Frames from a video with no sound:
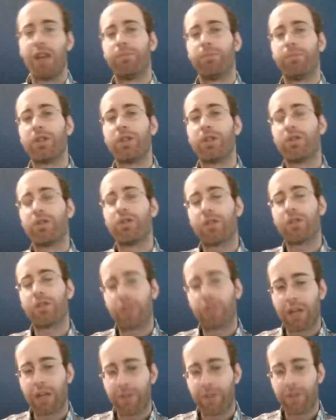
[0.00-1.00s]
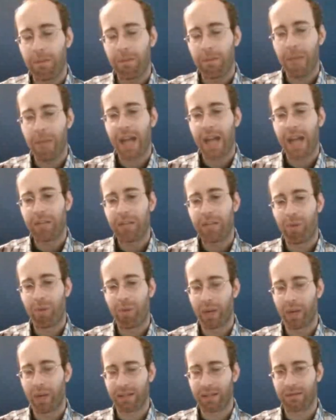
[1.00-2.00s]
But you're just looking for the main
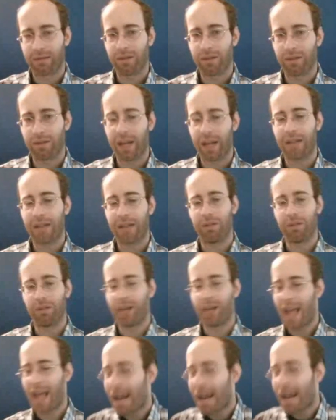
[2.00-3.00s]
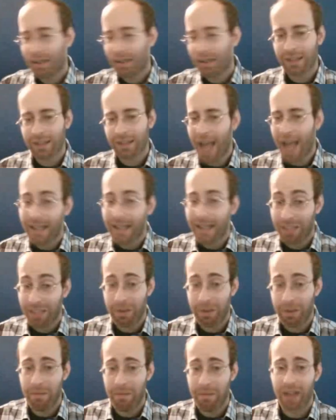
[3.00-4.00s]
point. Okay, so handedness hasn't
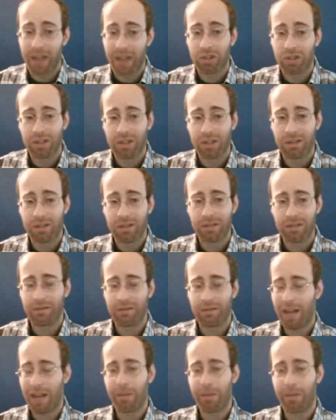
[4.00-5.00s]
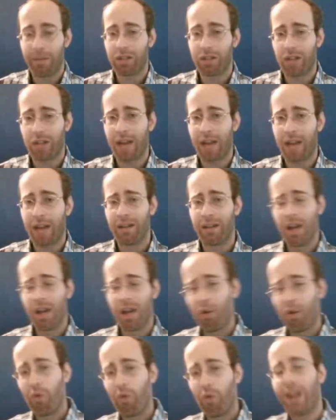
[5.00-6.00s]
been mentioned that much yet.
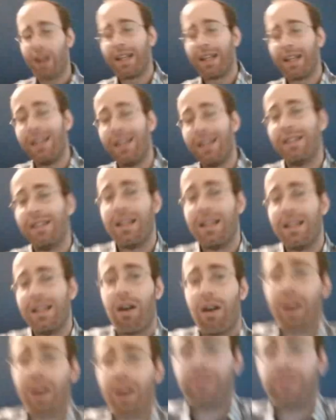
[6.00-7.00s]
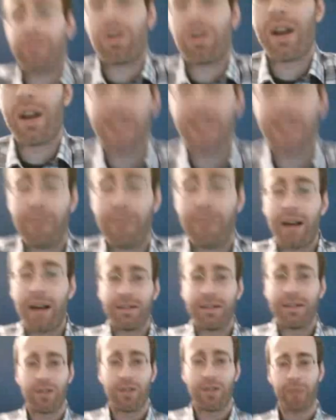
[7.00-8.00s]
What is the author talking about
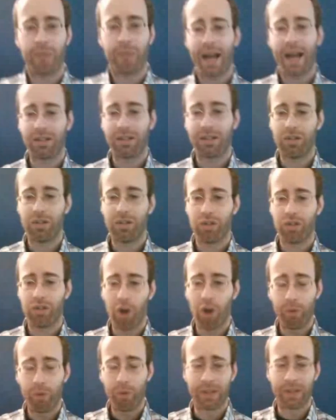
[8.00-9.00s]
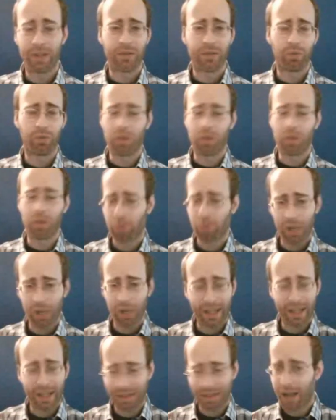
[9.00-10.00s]
as this passage opens? We just want to
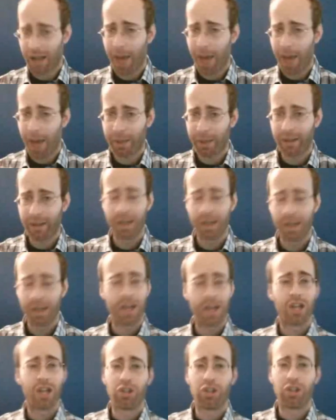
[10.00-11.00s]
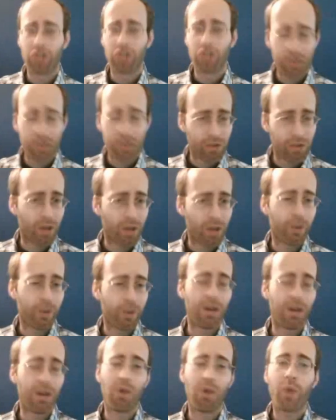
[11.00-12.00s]
get the topic just so that we
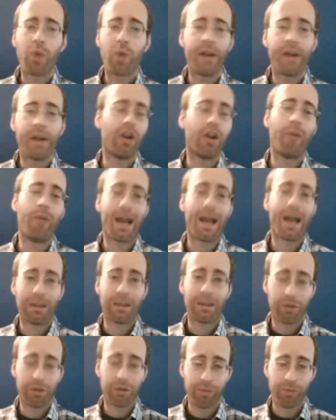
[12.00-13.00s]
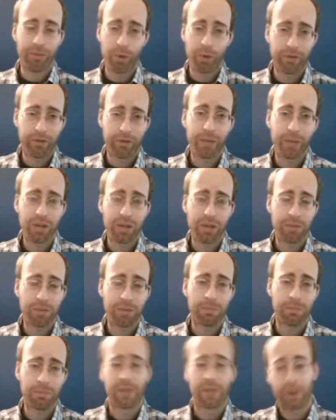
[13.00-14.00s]
know where to go back and look for more
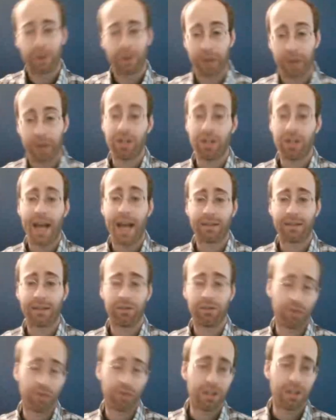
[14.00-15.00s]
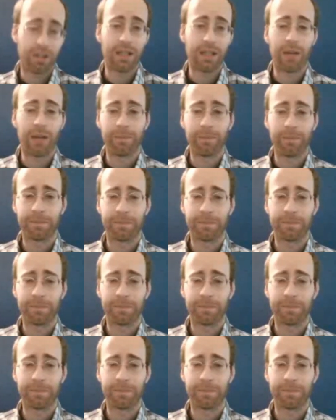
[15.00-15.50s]
information if a question asks for a detail.